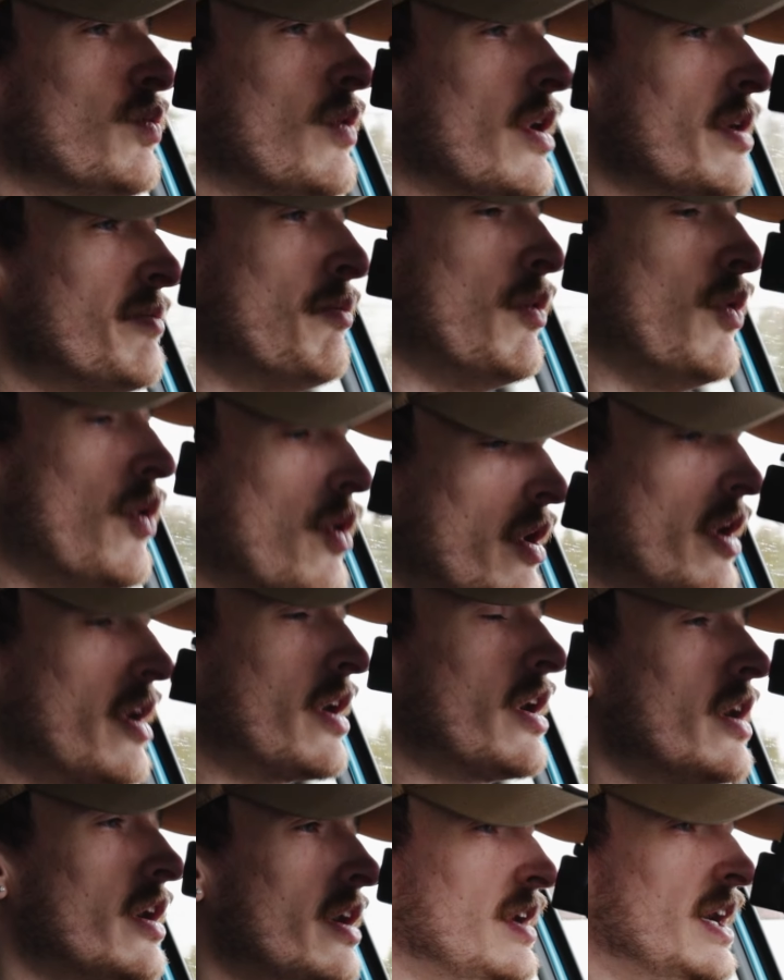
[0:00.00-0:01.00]
one
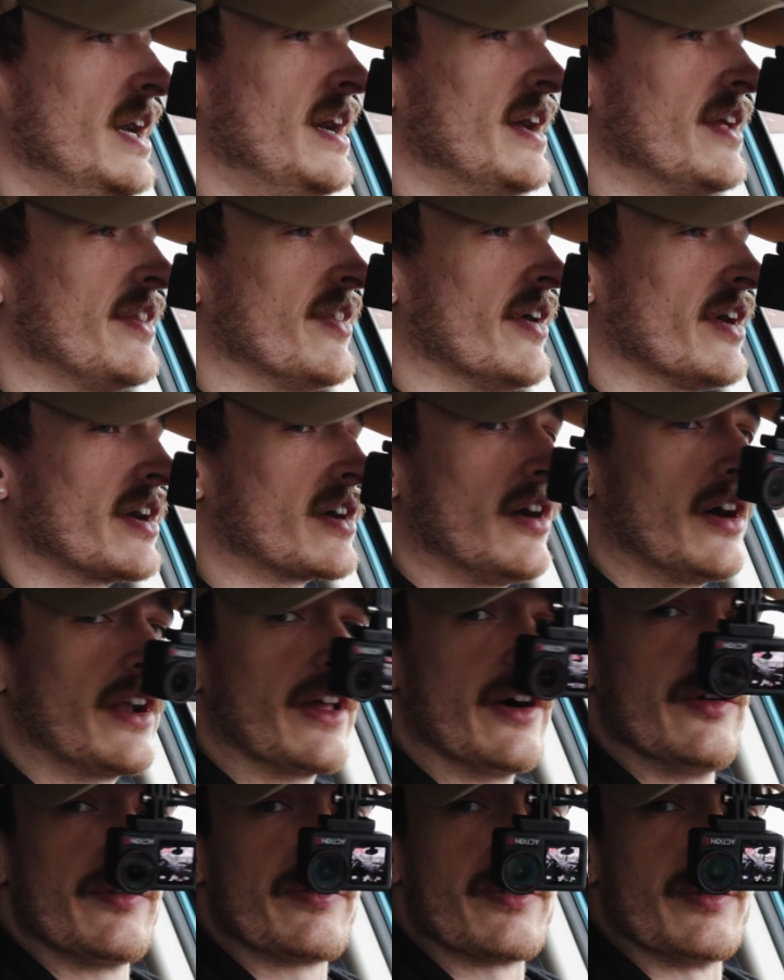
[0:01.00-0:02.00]
more. That got
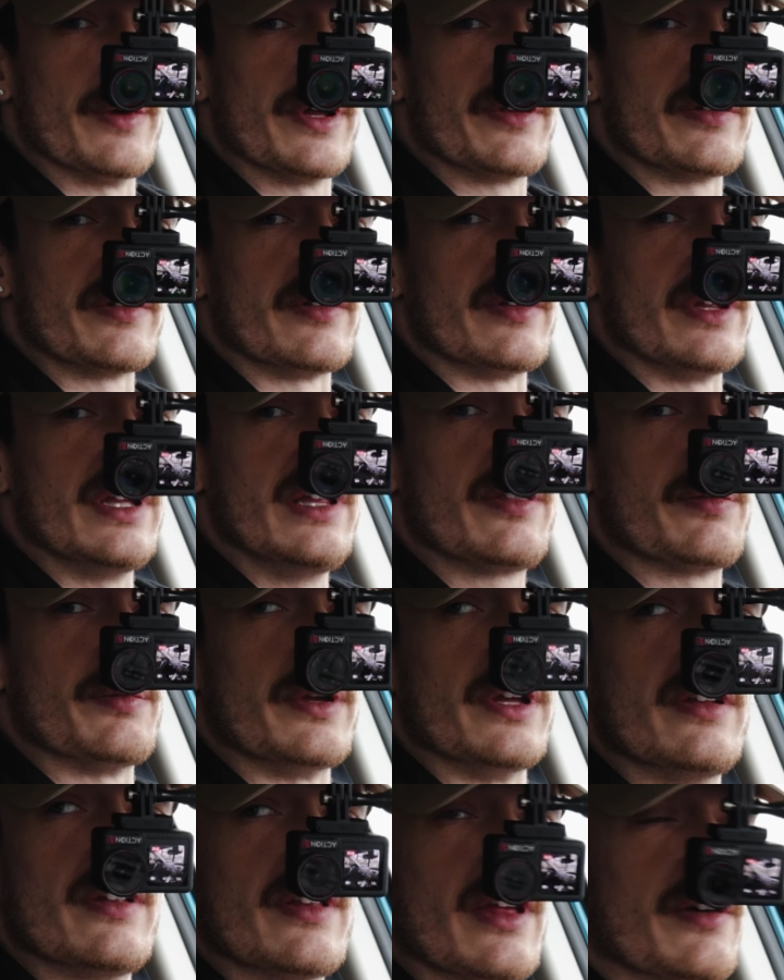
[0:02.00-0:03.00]
out from underneath
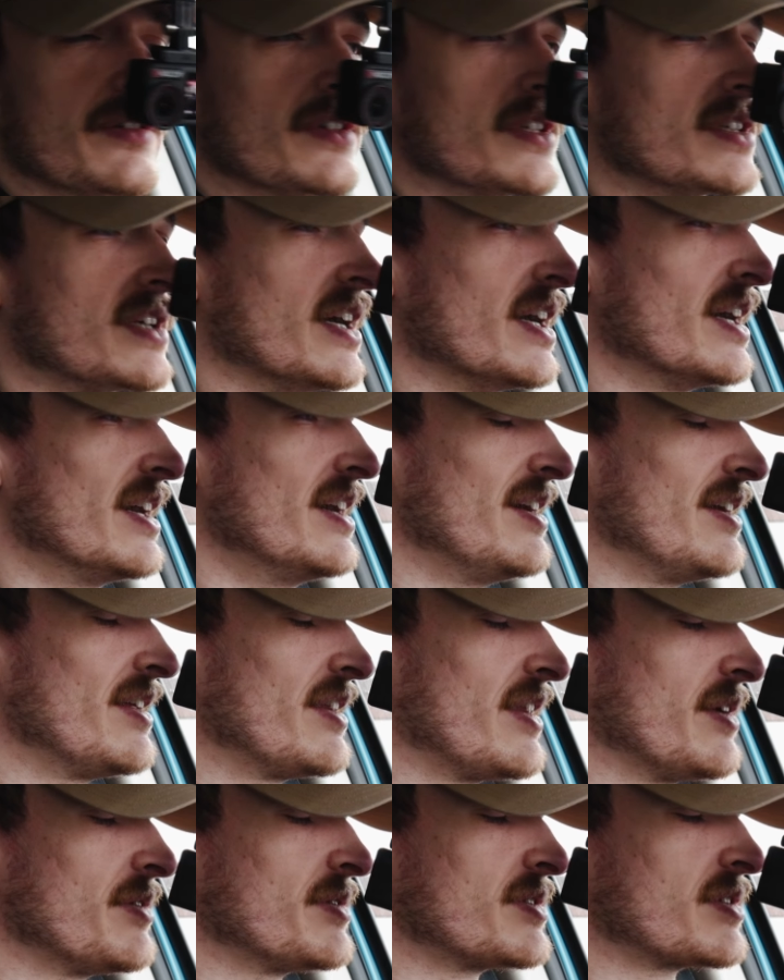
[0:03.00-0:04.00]
me. That was
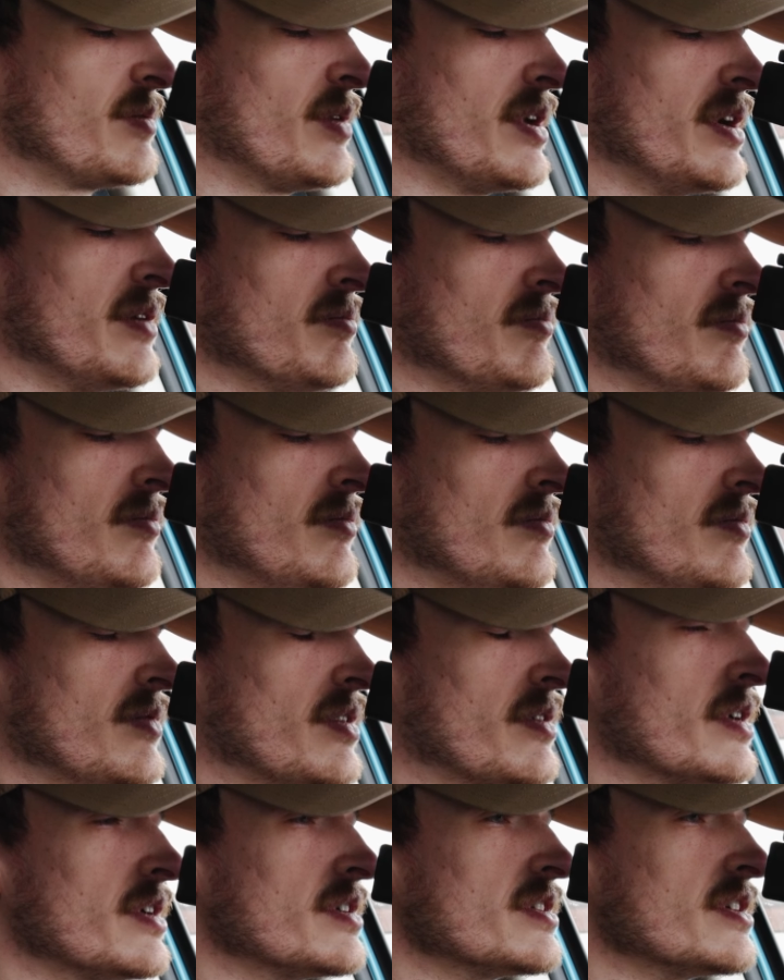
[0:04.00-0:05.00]
quite
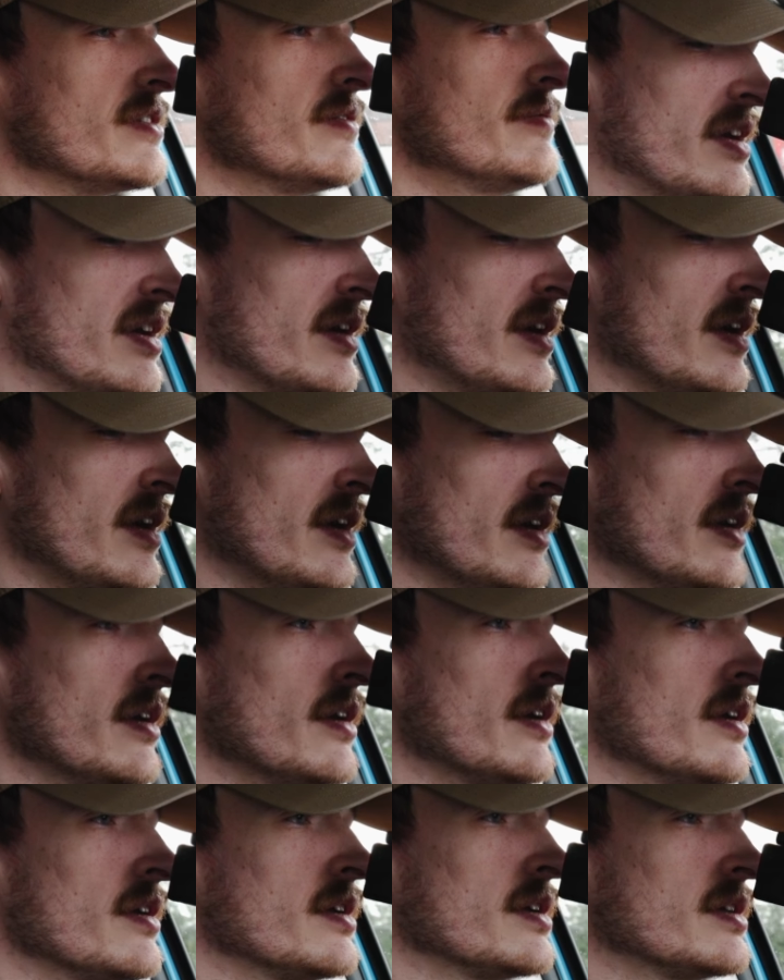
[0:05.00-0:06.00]
crazy.
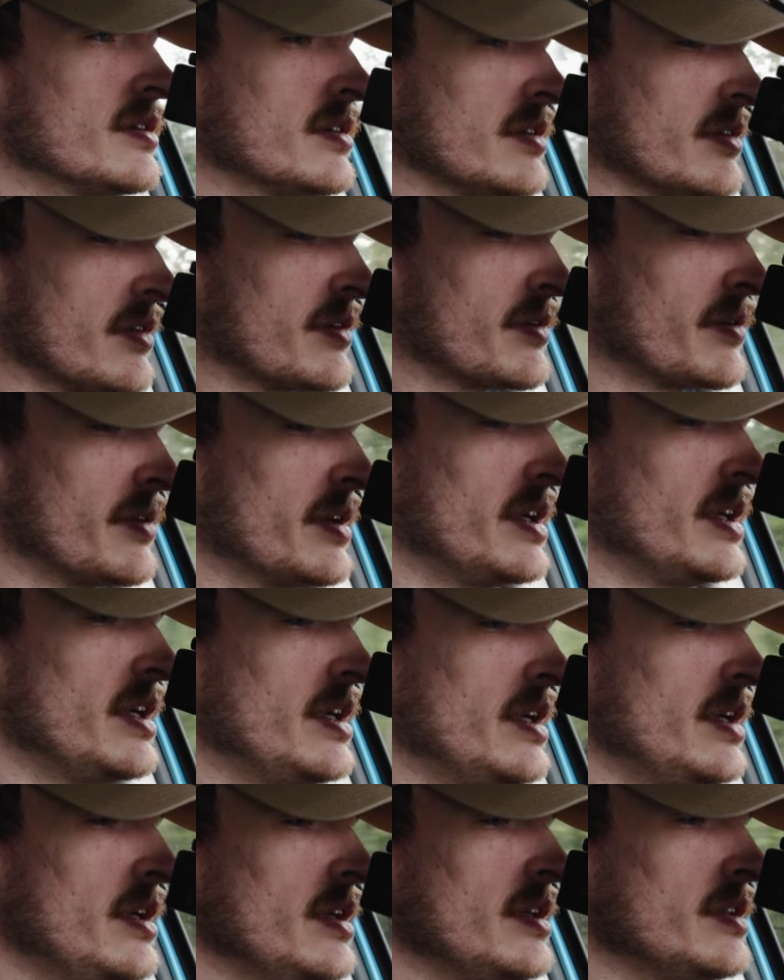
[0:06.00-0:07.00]

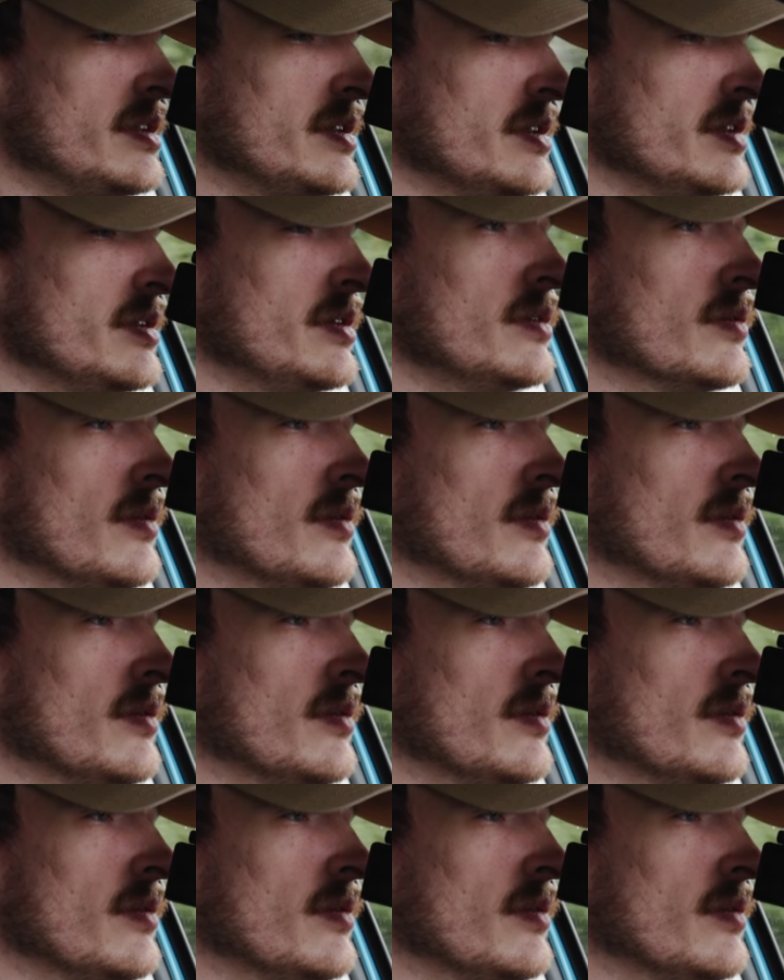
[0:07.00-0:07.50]
3, 2,